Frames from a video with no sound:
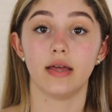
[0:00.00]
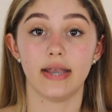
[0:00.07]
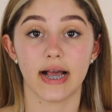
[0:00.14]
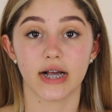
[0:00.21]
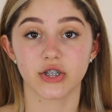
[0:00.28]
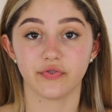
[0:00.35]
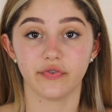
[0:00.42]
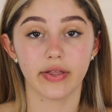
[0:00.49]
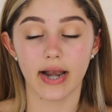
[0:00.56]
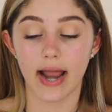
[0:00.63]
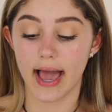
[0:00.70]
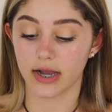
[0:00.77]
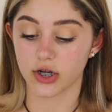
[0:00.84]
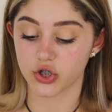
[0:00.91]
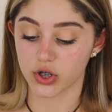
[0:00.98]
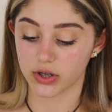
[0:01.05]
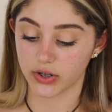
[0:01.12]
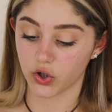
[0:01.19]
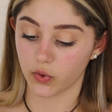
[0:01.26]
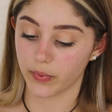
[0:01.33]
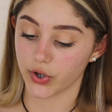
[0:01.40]
Next, for that extra
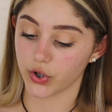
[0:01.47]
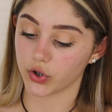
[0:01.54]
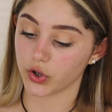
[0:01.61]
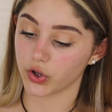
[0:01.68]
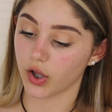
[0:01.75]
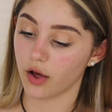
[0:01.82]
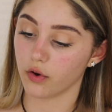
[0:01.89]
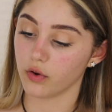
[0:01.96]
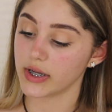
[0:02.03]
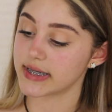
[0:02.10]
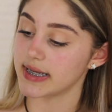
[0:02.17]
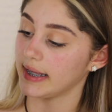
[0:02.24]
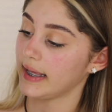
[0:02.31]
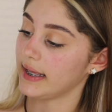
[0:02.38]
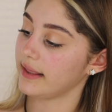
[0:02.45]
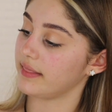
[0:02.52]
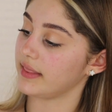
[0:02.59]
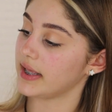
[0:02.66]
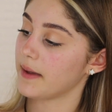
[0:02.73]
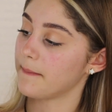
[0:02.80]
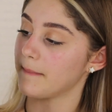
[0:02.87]
little bit of glow, taking
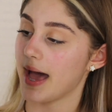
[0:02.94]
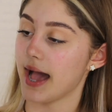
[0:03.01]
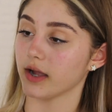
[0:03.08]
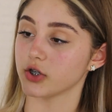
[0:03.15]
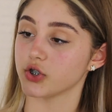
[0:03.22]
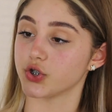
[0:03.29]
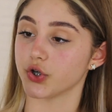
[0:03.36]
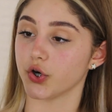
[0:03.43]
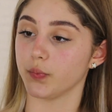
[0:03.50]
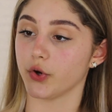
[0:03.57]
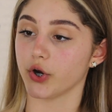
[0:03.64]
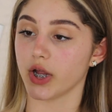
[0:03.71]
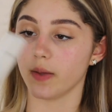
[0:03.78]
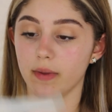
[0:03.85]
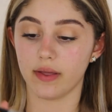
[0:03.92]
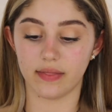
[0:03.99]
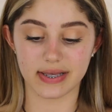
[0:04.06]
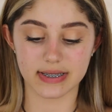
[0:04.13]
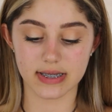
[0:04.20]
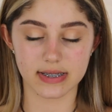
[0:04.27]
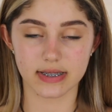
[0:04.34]
the MAC Strobe Cream.
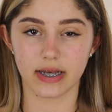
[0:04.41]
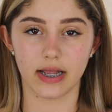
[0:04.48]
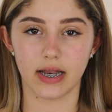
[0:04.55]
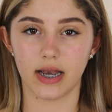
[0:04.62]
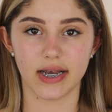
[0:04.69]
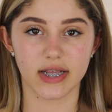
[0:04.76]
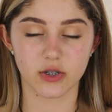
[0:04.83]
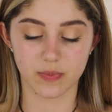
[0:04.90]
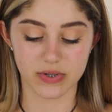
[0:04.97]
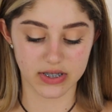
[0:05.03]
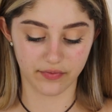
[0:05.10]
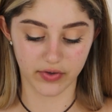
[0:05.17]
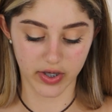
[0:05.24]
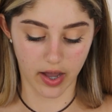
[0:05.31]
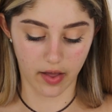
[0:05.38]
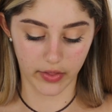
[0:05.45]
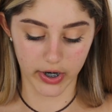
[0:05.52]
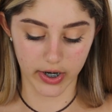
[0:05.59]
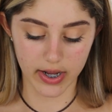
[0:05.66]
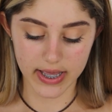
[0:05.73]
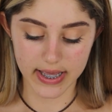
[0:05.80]
This isn't in any specific
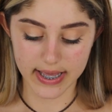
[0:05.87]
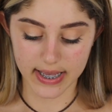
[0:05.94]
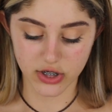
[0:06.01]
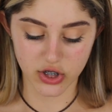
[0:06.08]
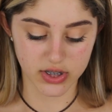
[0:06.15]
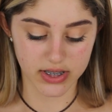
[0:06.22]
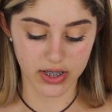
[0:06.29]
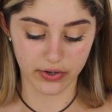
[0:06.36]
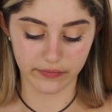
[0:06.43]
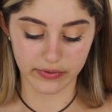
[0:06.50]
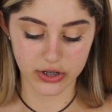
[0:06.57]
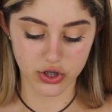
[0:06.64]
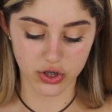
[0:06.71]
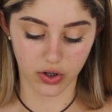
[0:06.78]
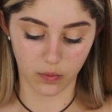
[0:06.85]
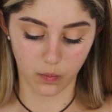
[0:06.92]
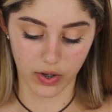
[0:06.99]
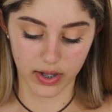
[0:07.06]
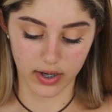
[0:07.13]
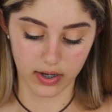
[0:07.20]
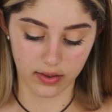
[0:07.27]
color, it's just the original
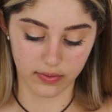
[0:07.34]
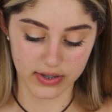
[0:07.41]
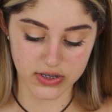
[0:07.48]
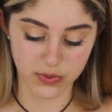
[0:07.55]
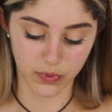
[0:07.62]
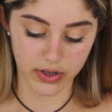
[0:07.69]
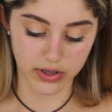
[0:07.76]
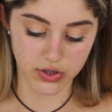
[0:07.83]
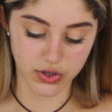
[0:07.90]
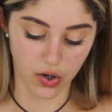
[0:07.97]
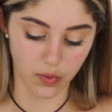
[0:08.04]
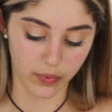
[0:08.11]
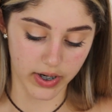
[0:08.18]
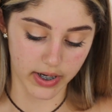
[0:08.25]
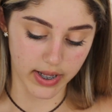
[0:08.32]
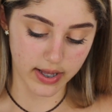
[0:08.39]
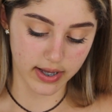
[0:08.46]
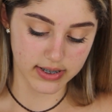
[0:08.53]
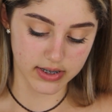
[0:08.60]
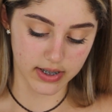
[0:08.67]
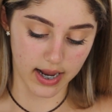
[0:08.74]
one. This one is so pretty
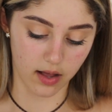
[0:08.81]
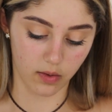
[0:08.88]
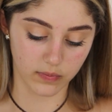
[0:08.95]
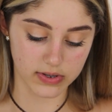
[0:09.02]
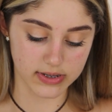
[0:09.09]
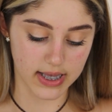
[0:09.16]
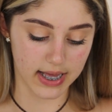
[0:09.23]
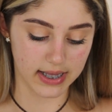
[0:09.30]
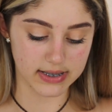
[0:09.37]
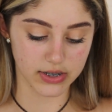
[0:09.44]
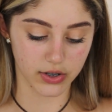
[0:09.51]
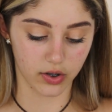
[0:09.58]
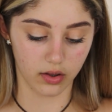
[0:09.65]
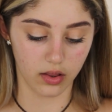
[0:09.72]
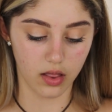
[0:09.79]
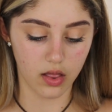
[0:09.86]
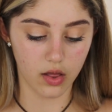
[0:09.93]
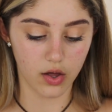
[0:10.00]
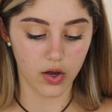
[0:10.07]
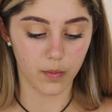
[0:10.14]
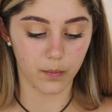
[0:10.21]
because it almost has little
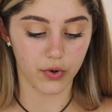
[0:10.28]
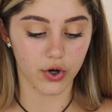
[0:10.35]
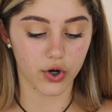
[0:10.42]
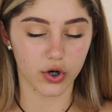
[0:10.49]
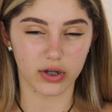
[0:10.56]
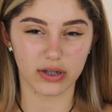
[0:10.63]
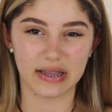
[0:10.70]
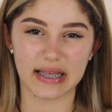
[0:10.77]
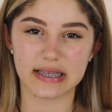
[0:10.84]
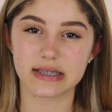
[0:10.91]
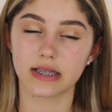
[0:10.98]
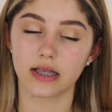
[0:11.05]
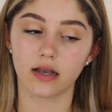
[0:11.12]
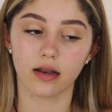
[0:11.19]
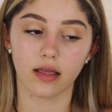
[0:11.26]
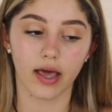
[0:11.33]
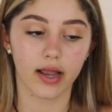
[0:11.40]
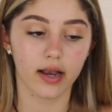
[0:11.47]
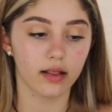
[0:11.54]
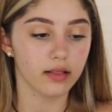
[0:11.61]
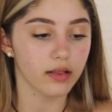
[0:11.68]
pearlescent
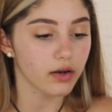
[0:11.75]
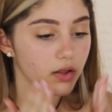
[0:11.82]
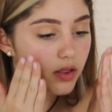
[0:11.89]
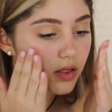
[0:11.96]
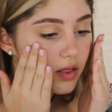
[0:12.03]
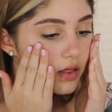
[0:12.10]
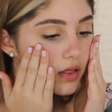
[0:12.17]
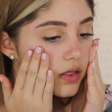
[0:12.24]
kind of little